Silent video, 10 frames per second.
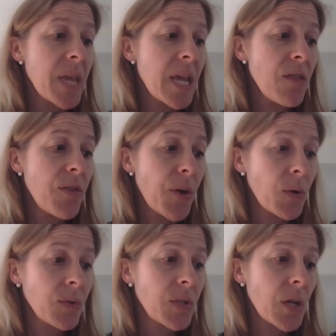in
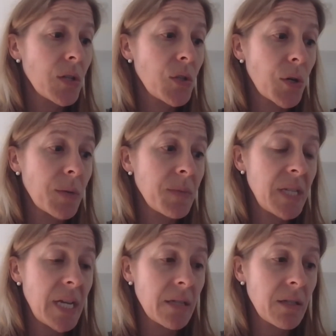those
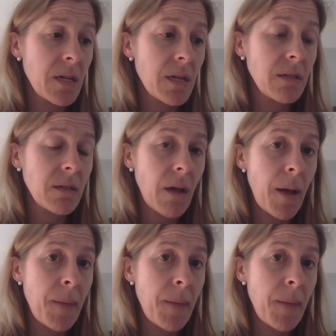circumstances